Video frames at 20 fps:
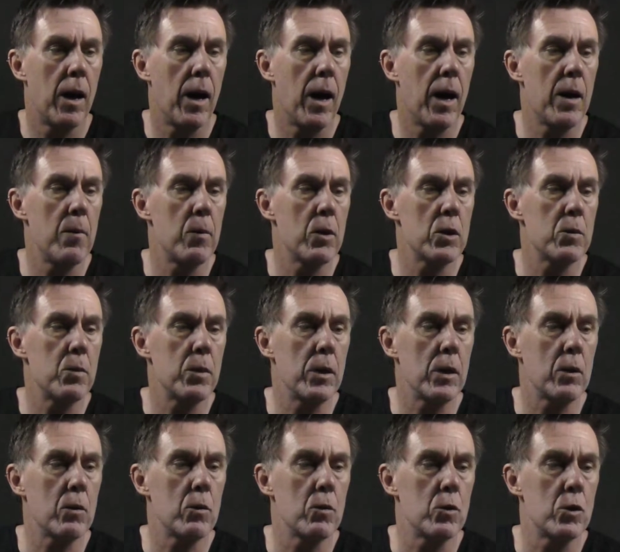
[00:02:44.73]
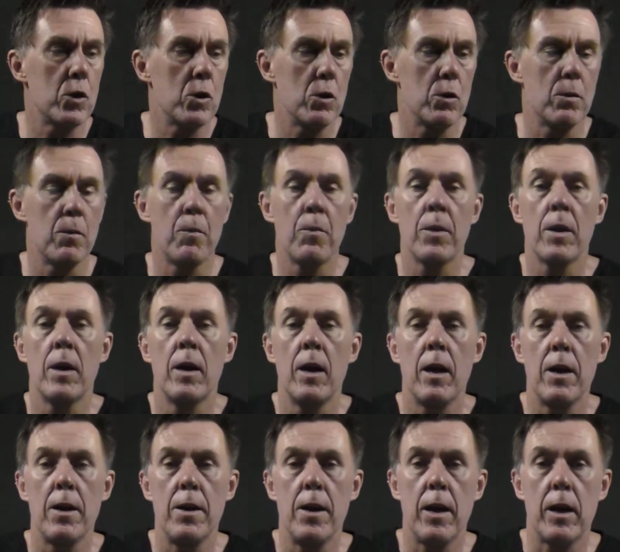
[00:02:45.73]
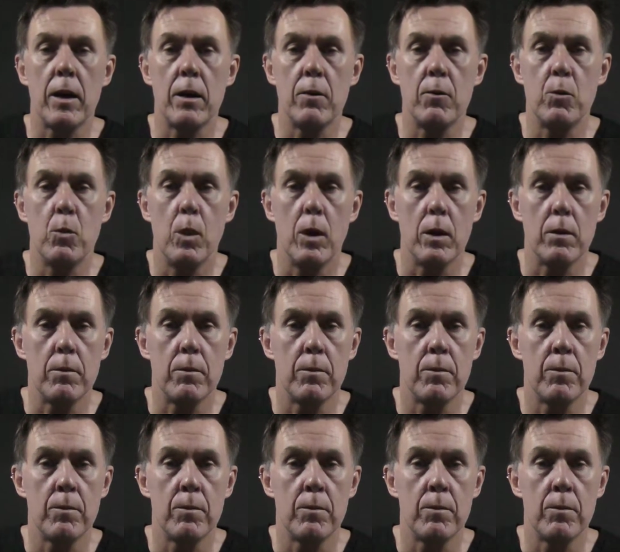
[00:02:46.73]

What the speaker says: a must be equal to -1.